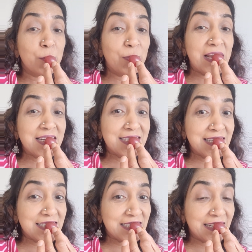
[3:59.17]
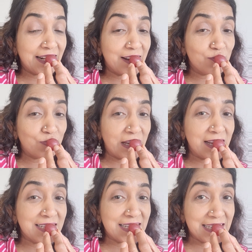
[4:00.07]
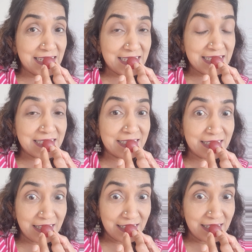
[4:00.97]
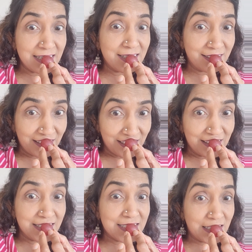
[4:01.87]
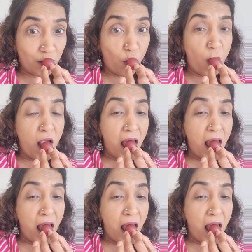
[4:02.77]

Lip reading: place this grape and eat it really, really slow.